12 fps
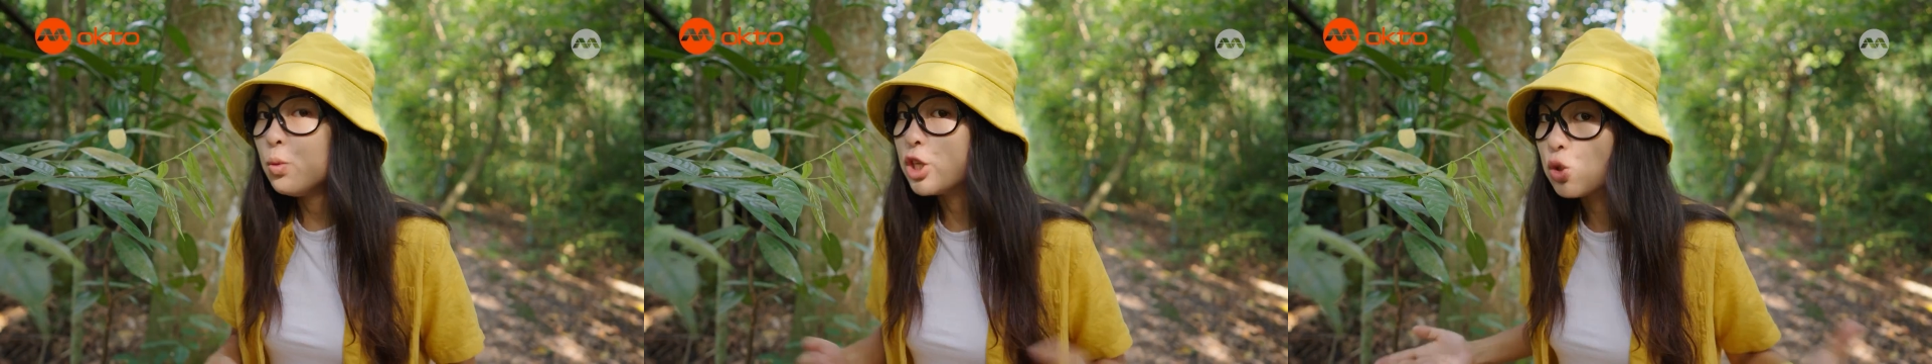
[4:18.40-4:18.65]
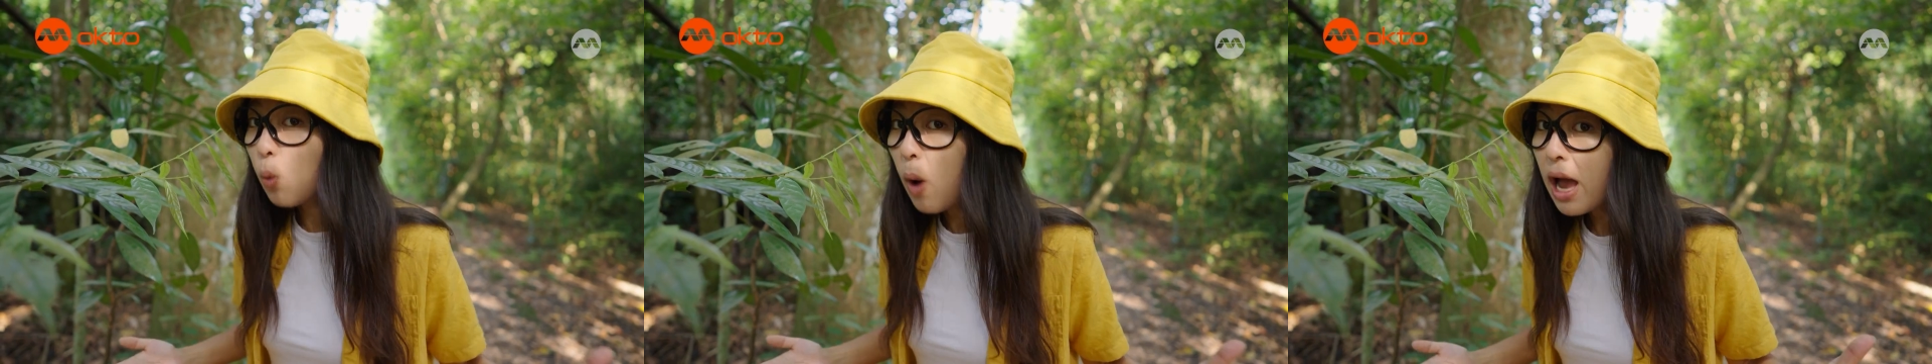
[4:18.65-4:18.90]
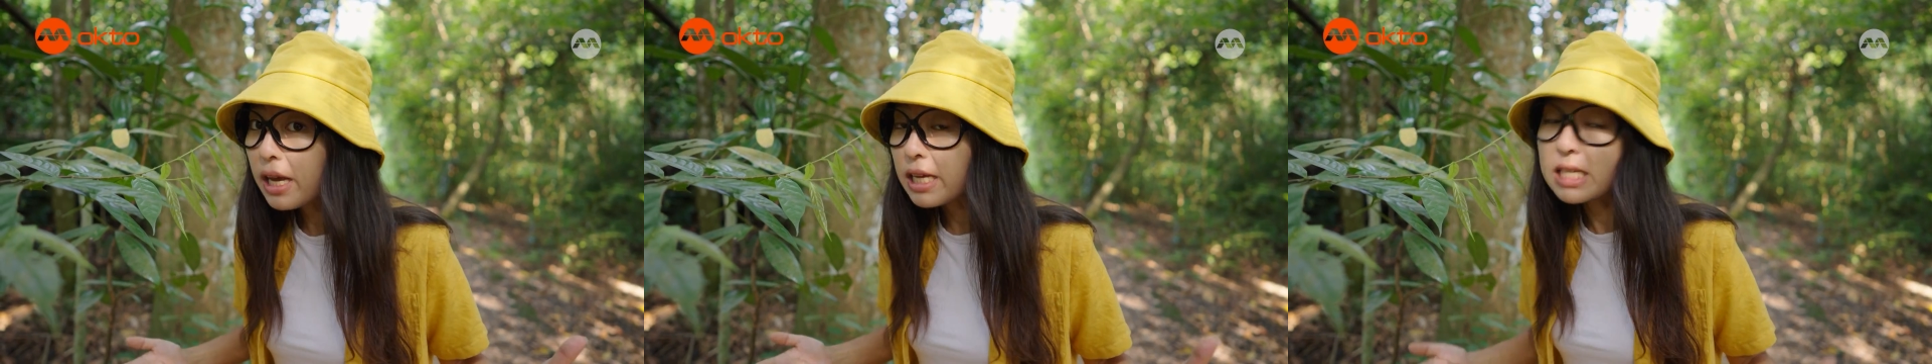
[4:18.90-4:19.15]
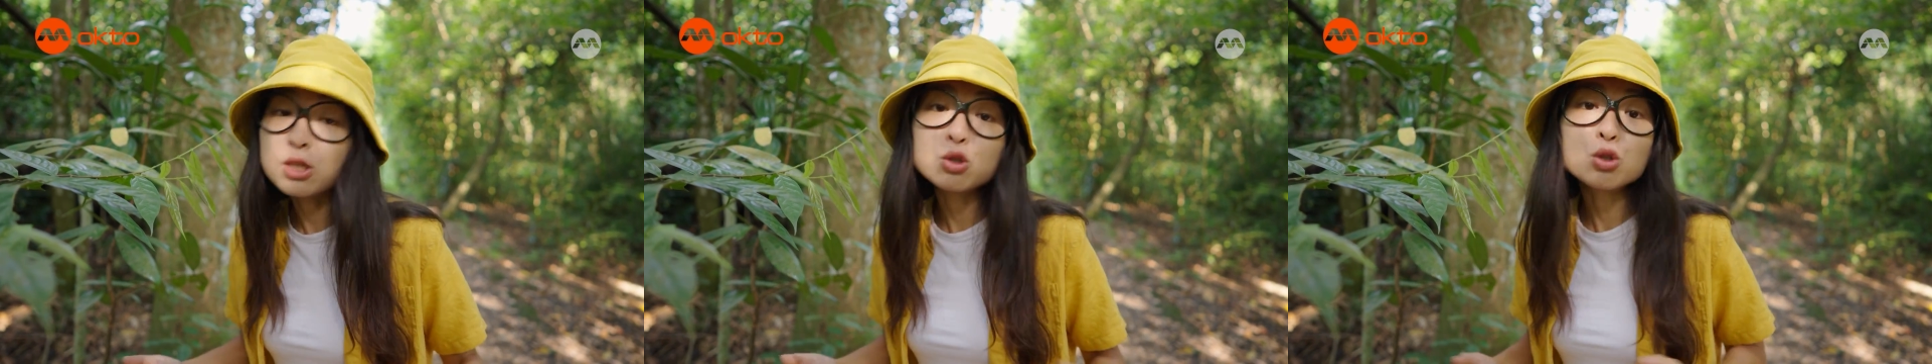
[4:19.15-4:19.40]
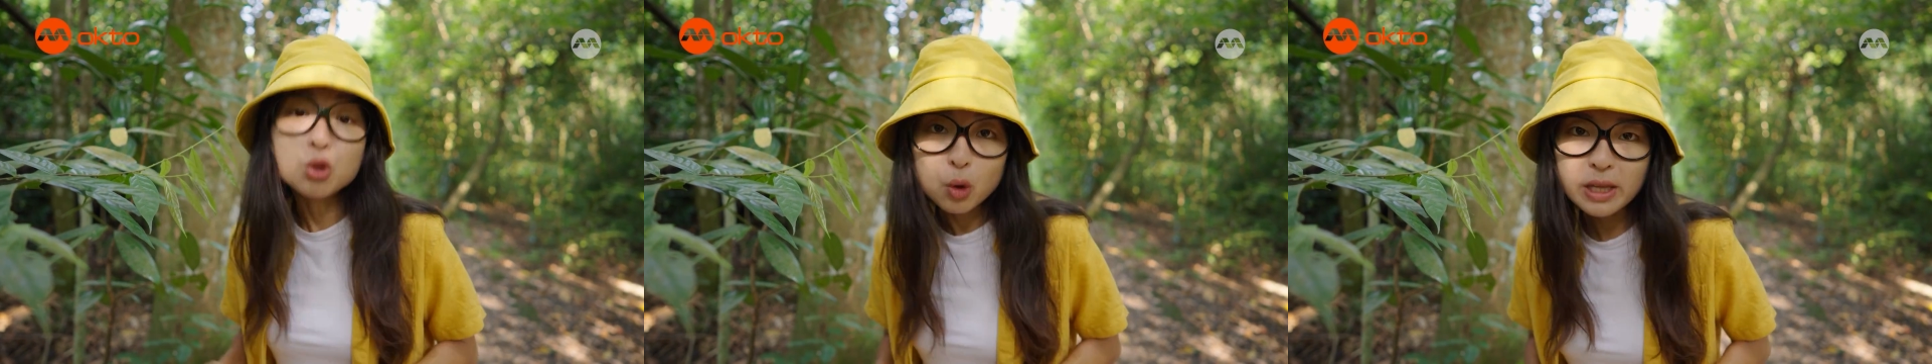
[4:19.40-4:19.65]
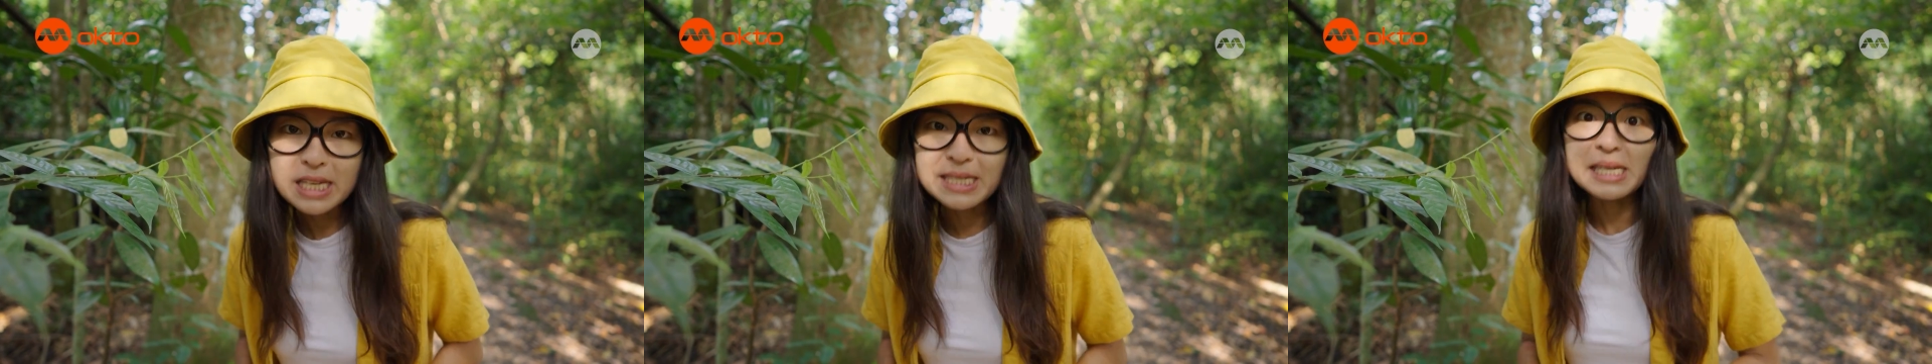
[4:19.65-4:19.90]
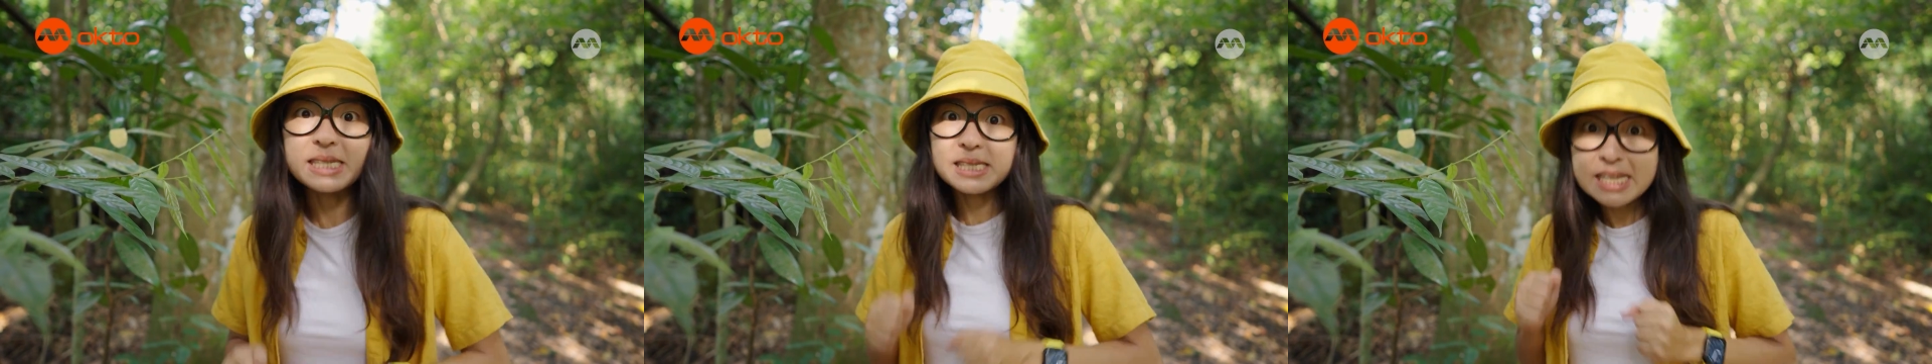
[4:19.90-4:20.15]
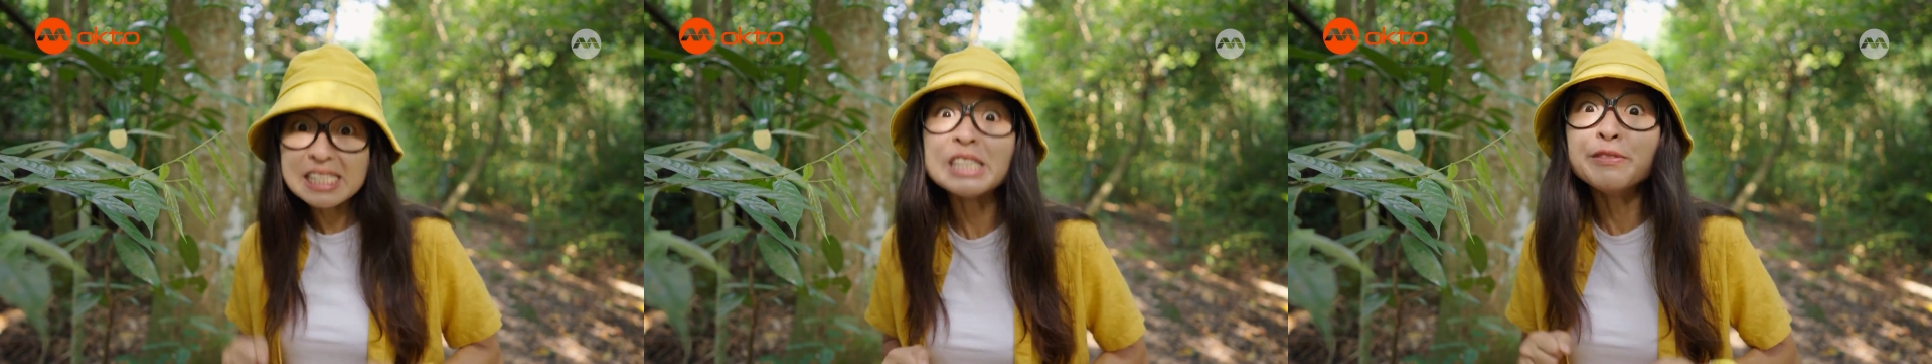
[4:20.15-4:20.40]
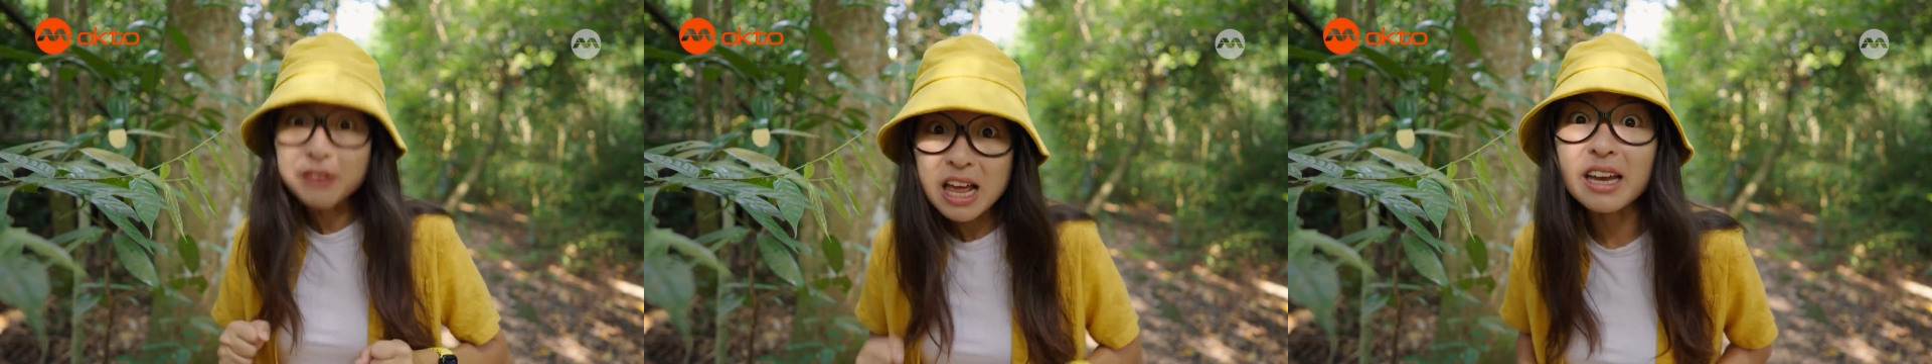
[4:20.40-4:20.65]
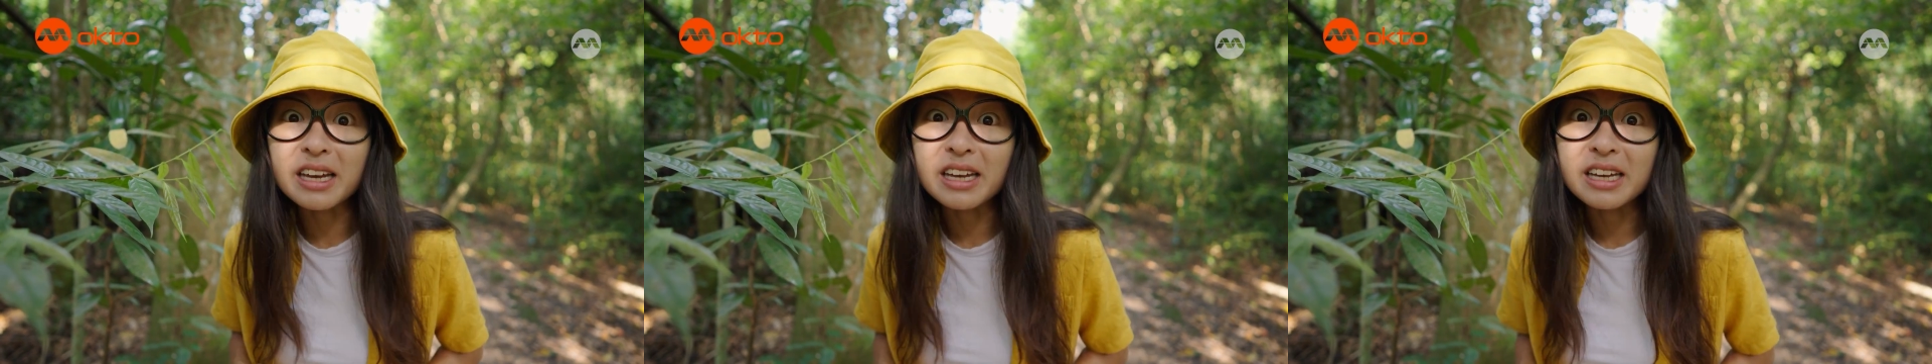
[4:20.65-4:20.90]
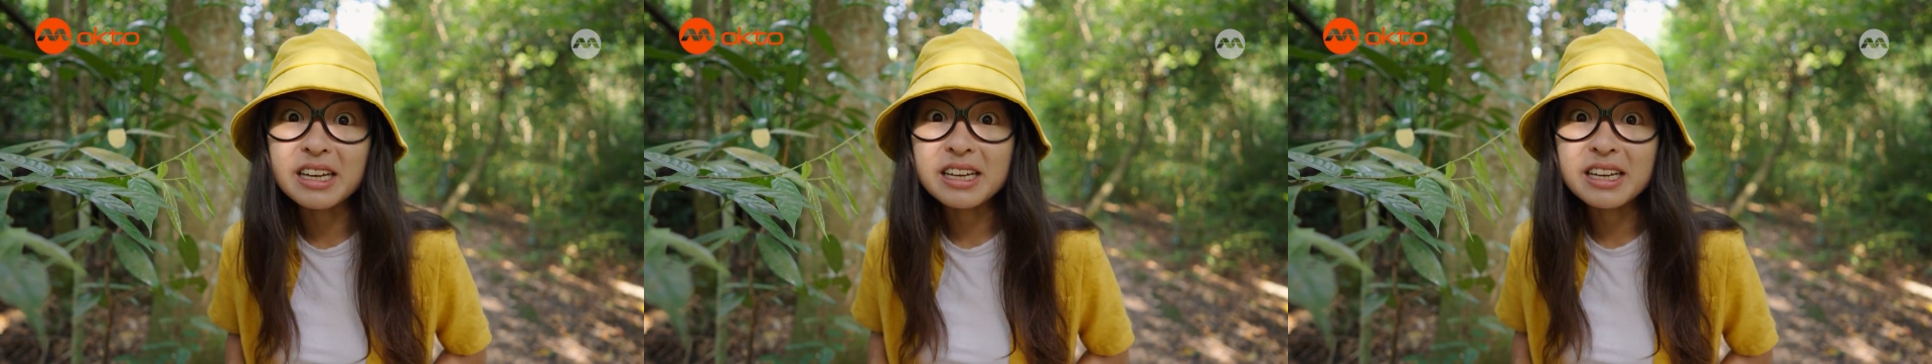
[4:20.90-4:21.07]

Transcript: which is why it is also known as the assassin fly.